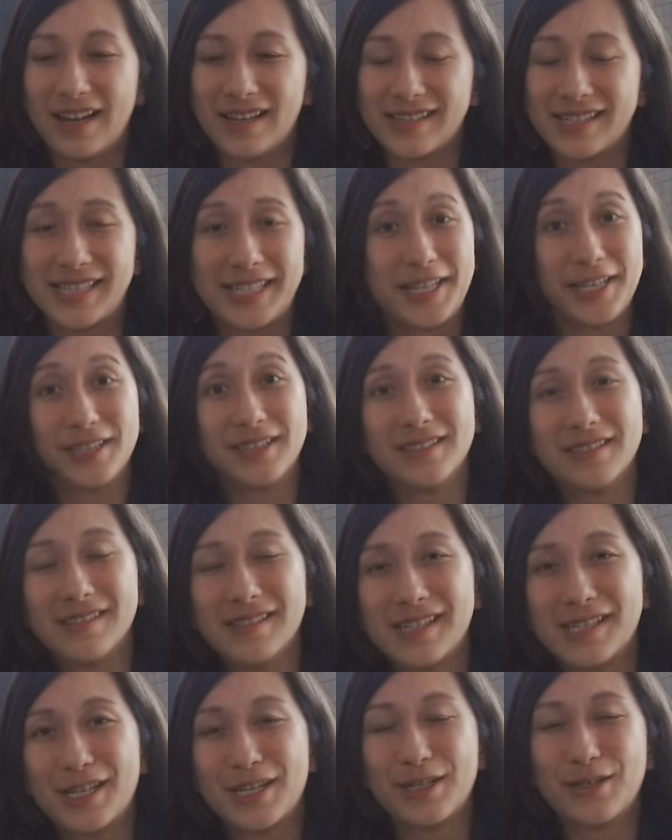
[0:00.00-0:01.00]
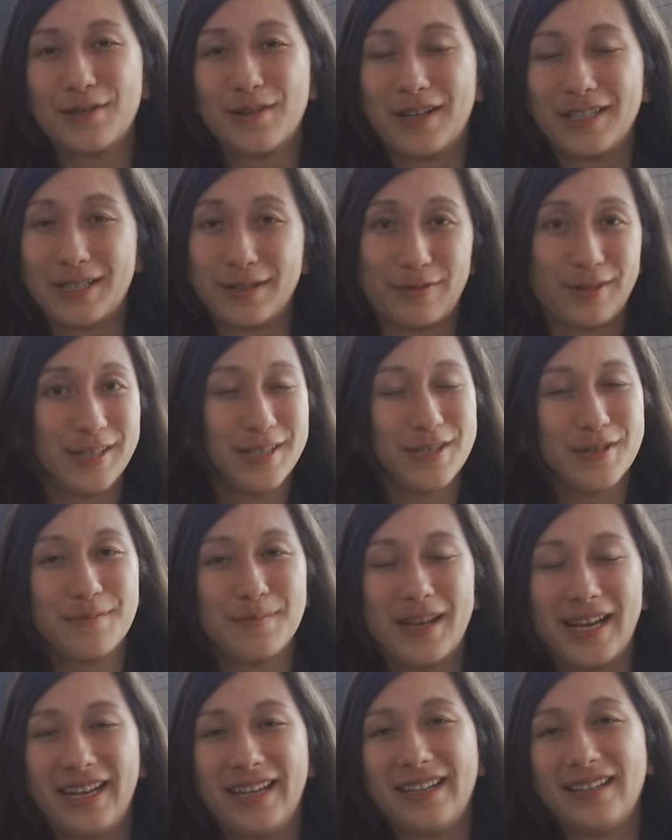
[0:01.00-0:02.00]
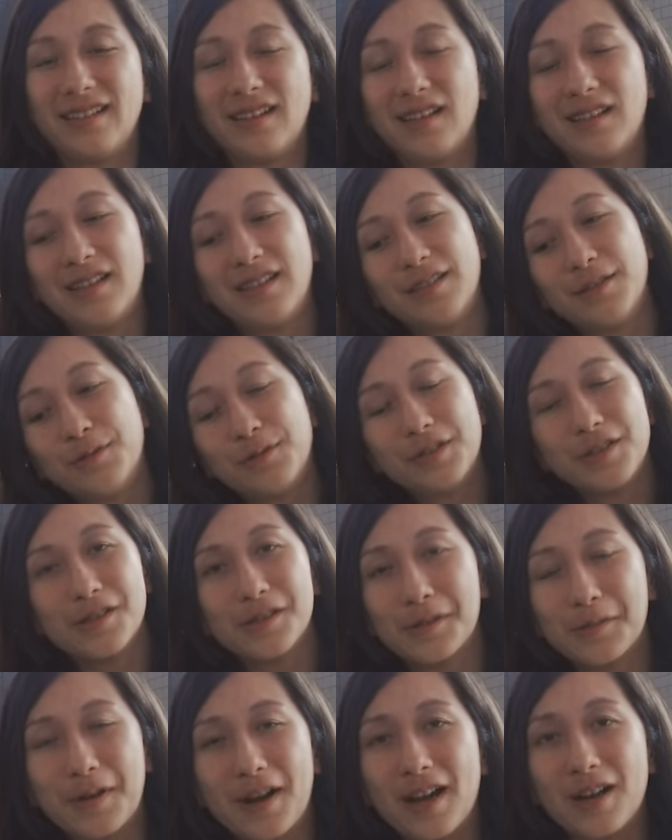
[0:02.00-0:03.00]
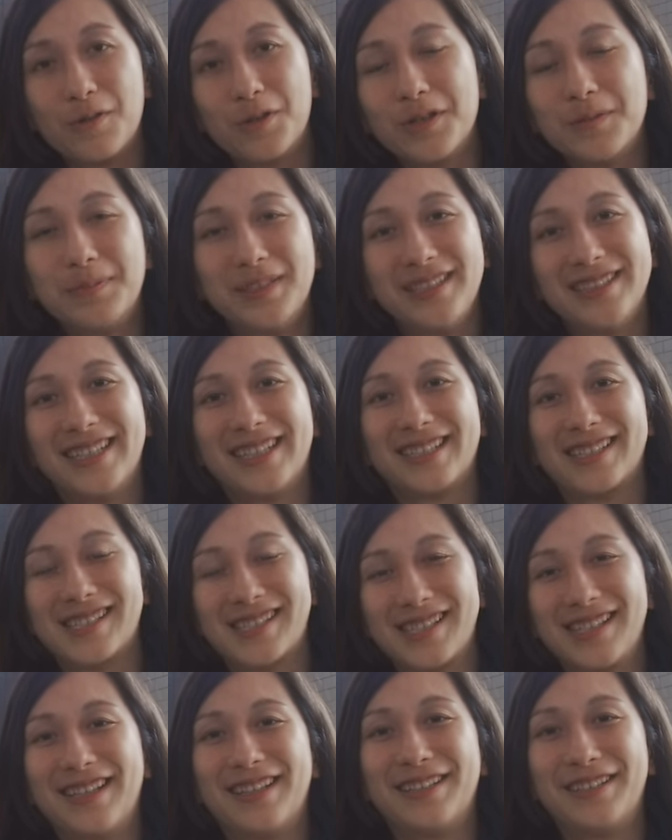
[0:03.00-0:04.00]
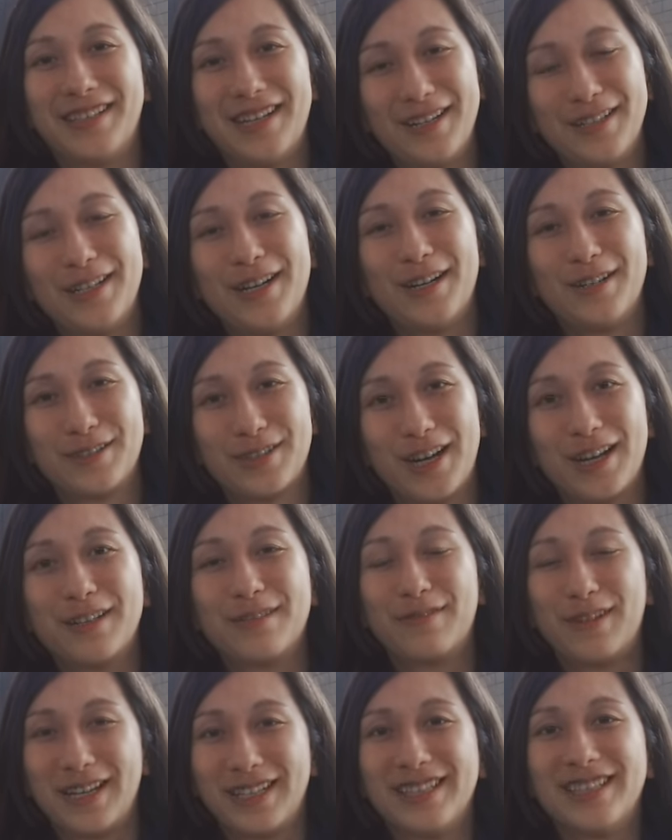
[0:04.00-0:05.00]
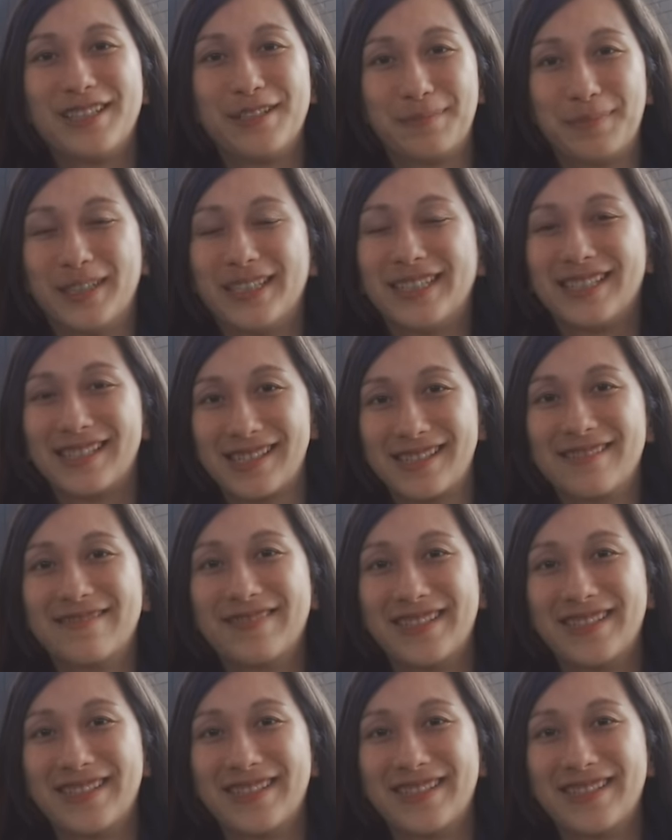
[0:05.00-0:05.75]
skills to a different domain, and who knows where I will be next. You know, I'll try to find a new place.